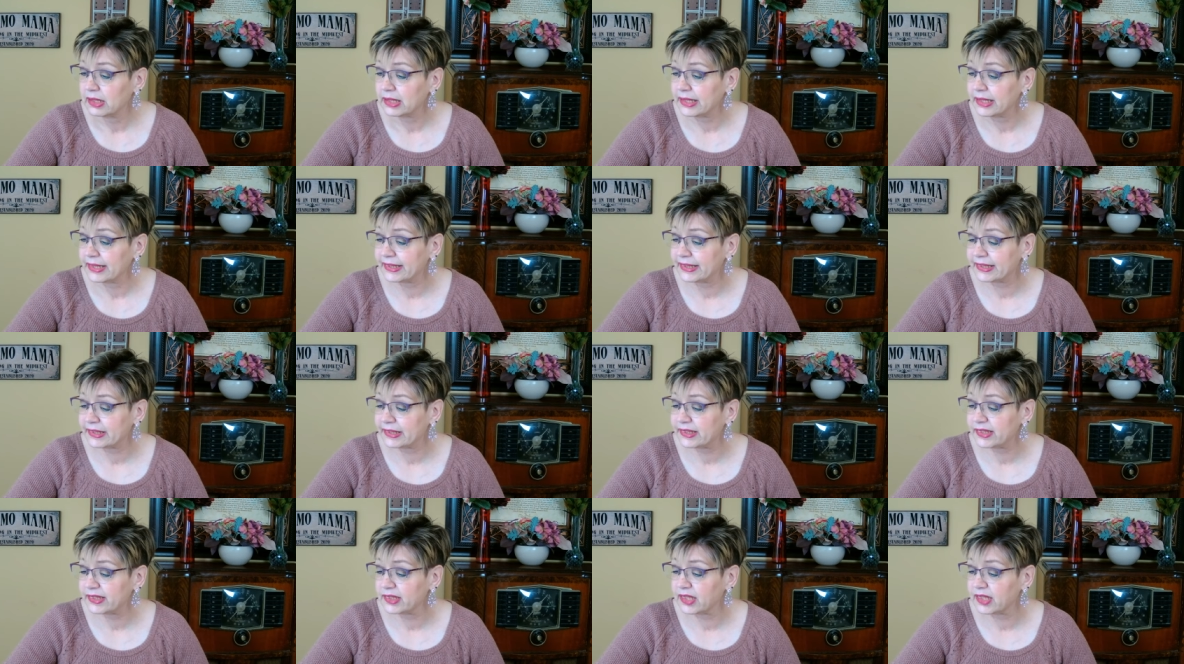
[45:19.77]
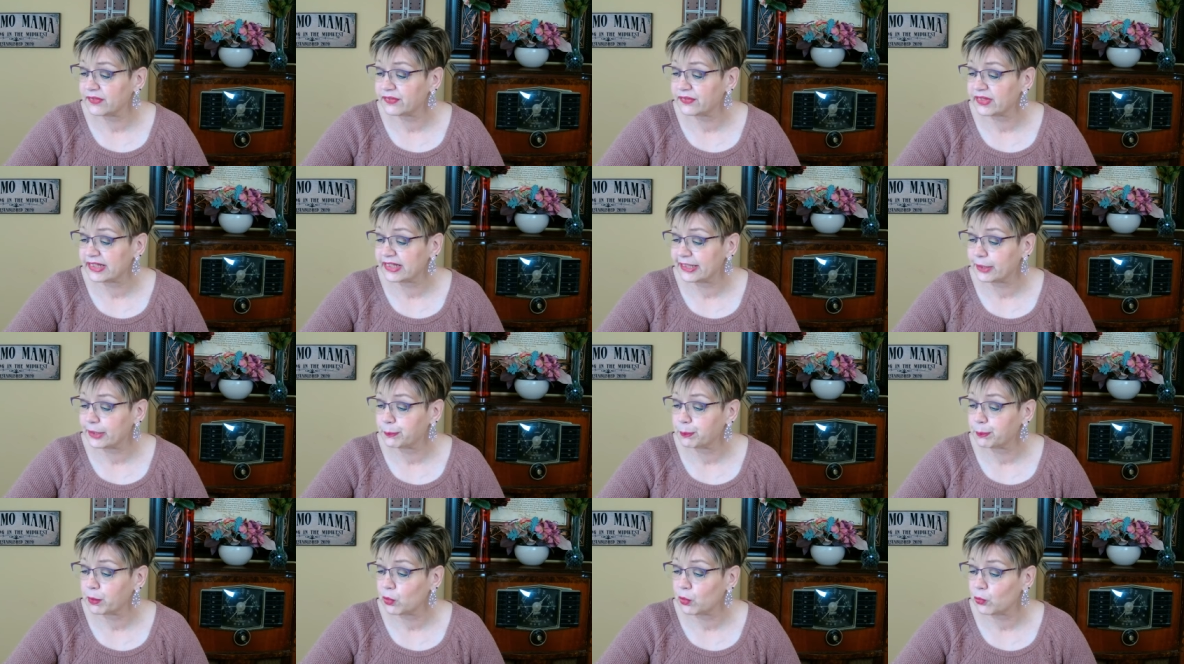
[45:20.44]
And it's lovely
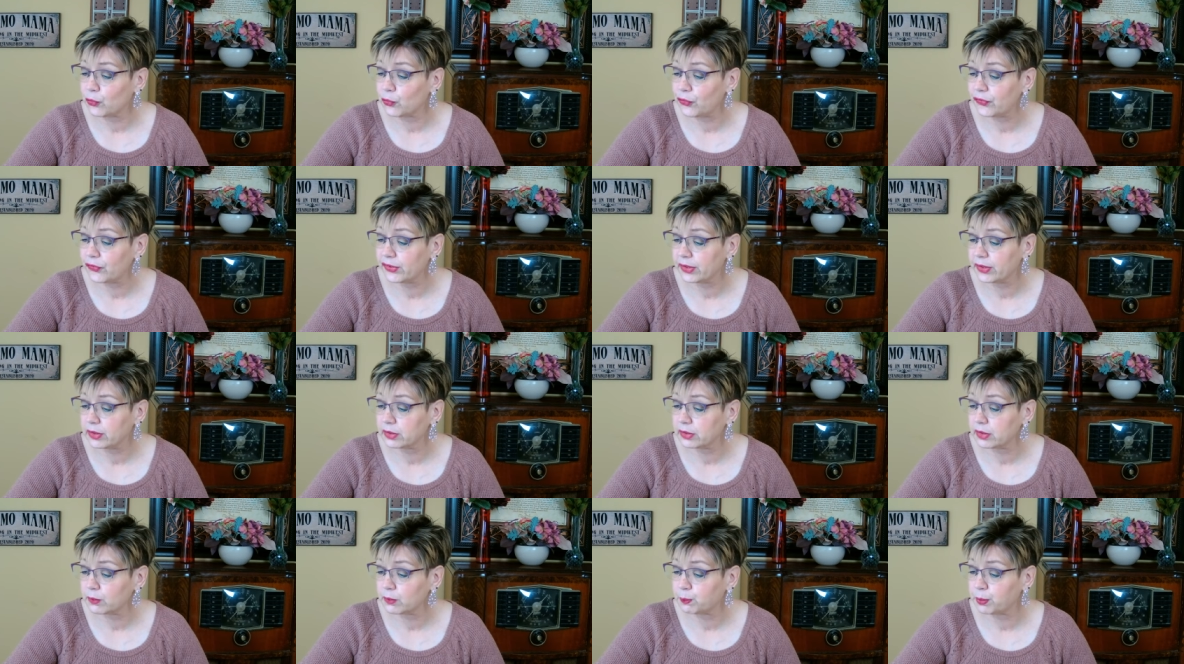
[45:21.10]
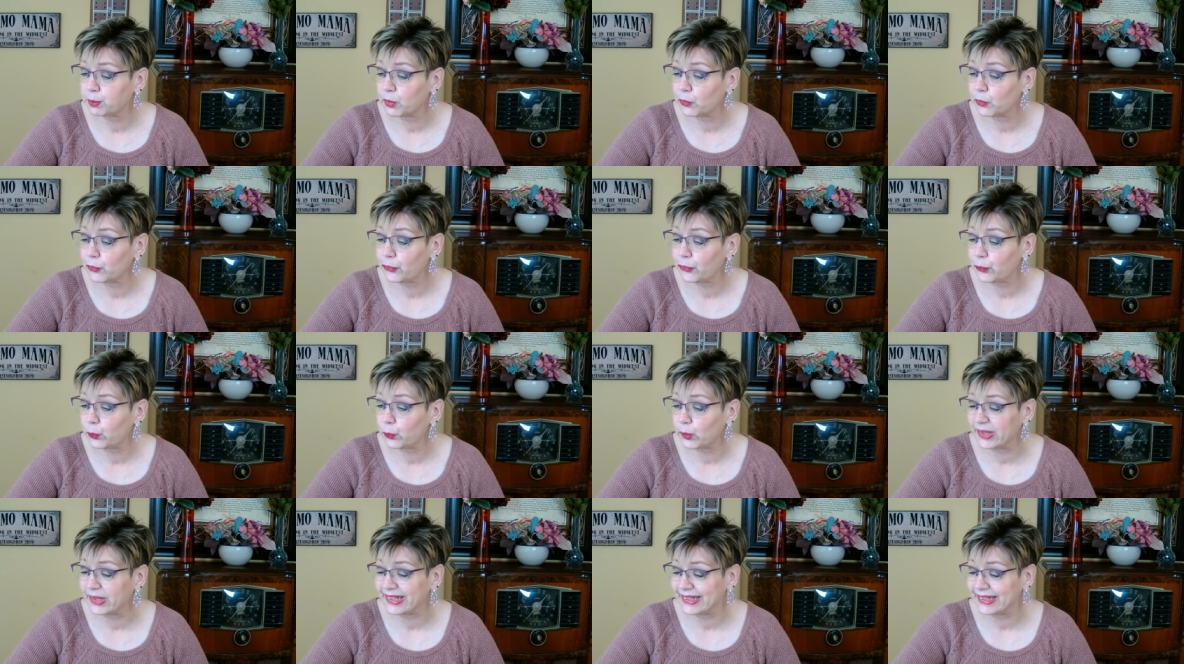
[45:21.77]
in both
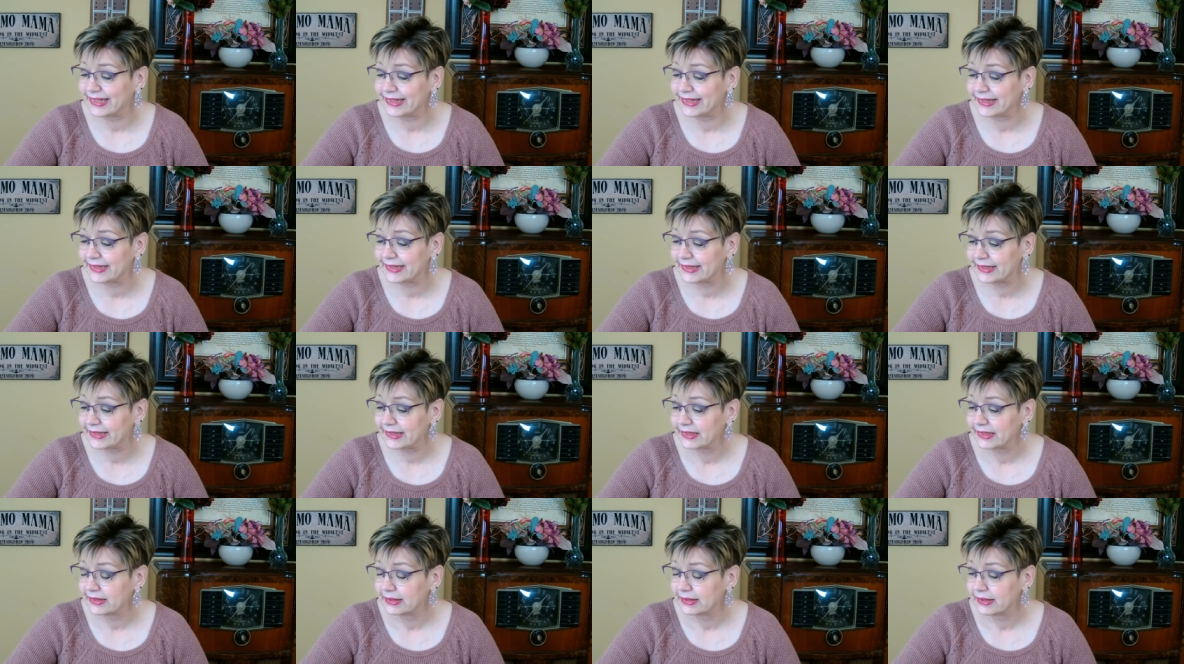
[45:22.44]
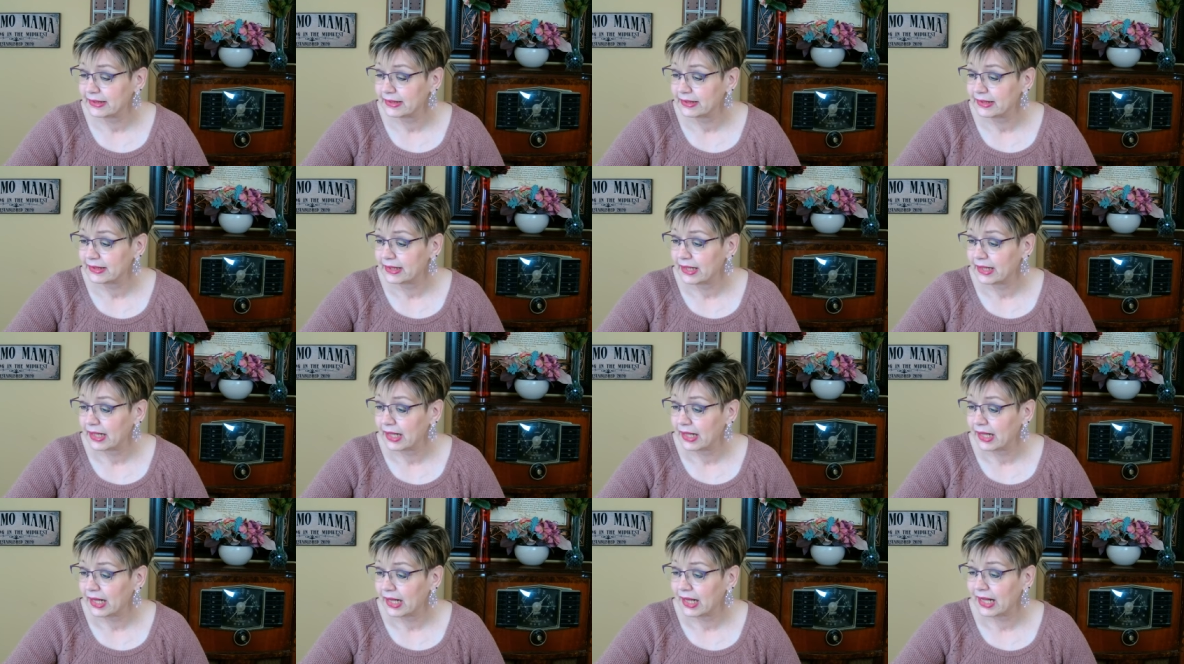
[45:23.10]
both ways.
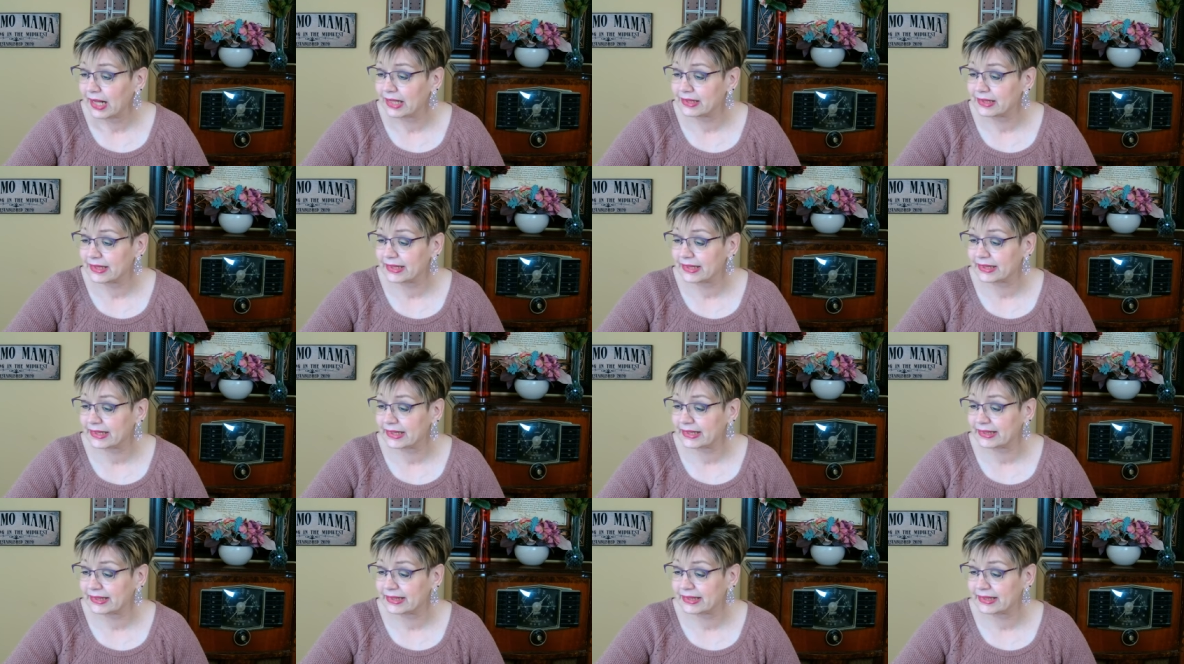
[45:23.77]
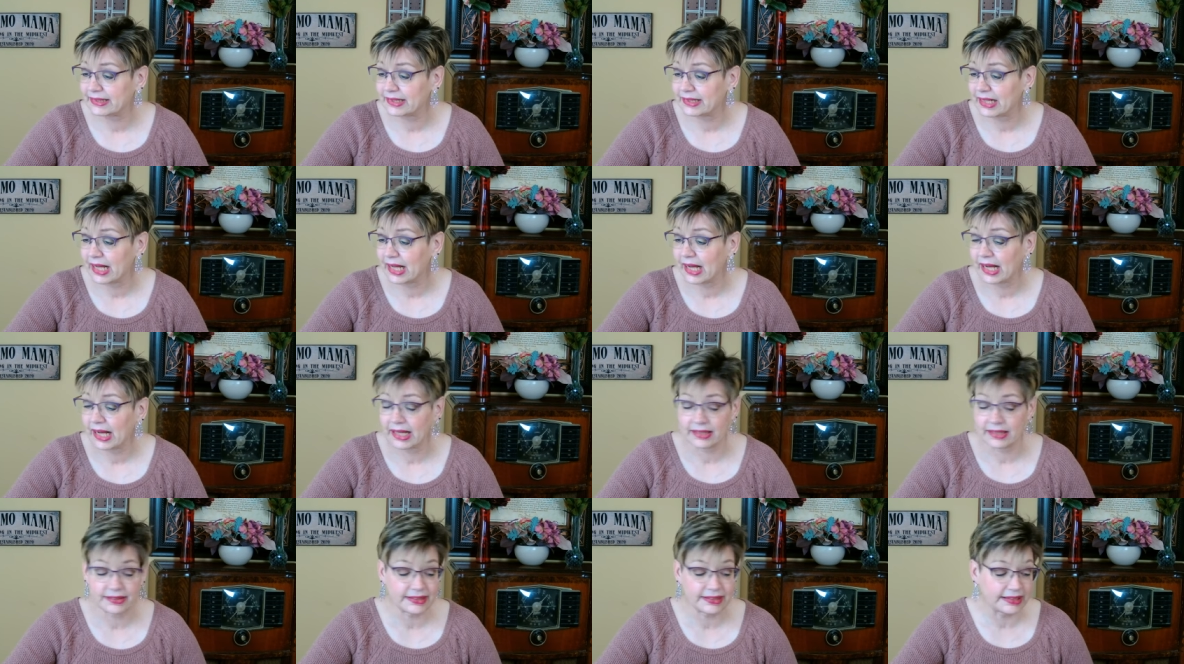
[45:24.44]
I think it's
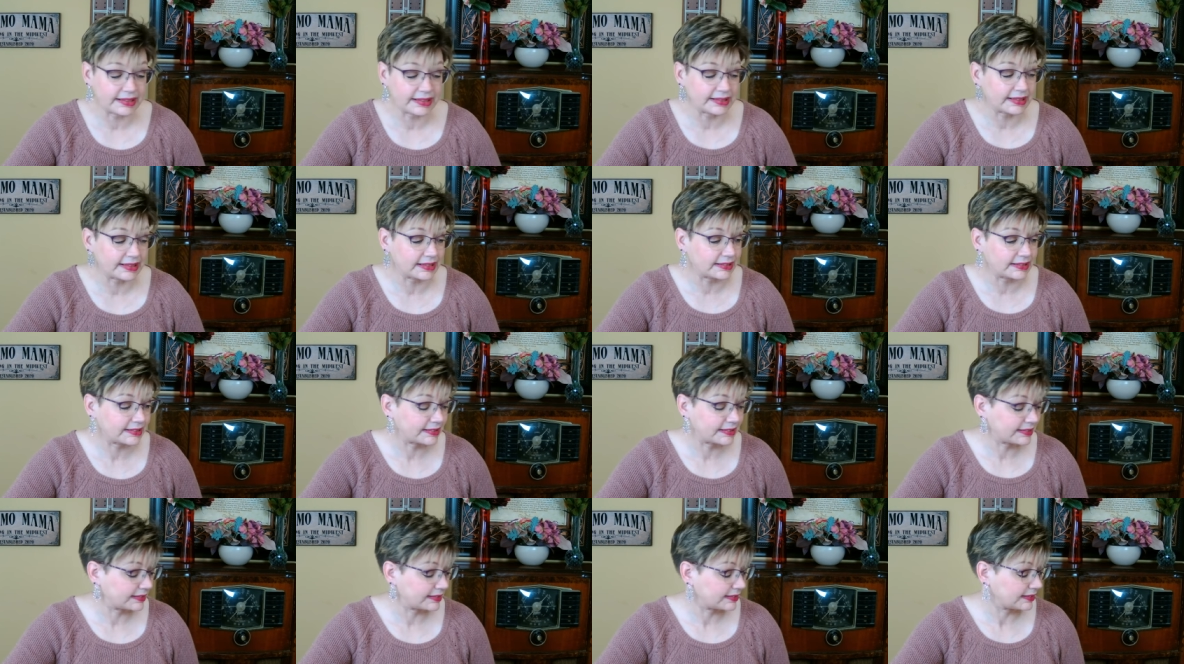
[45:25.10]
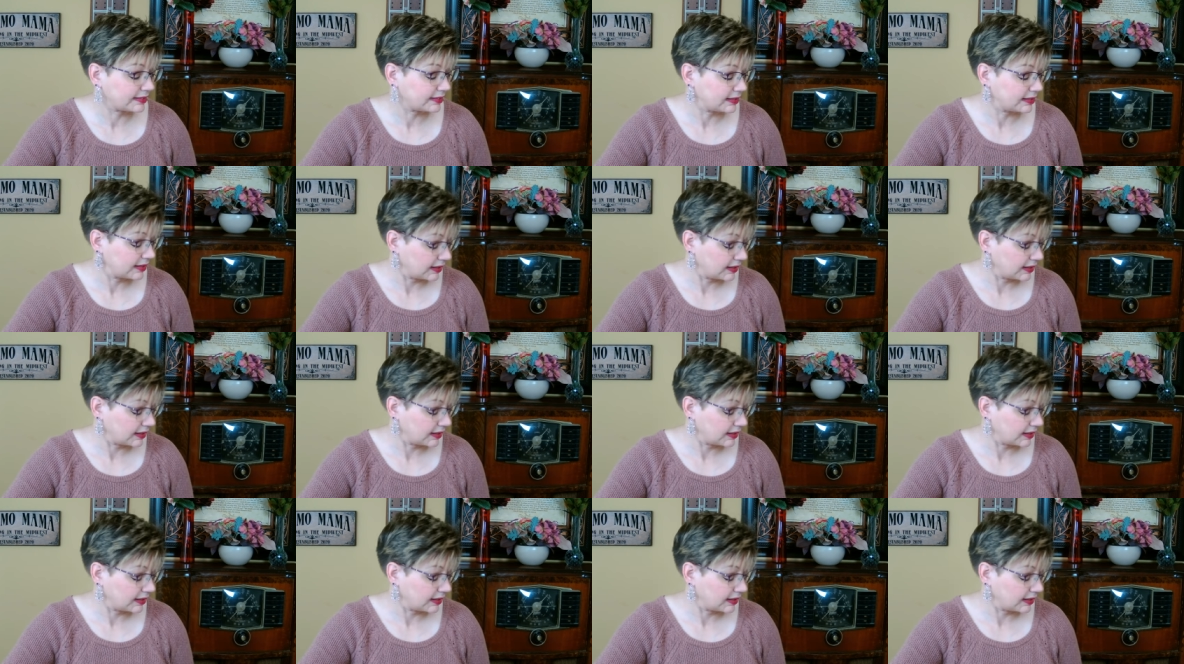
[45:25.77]
I think it's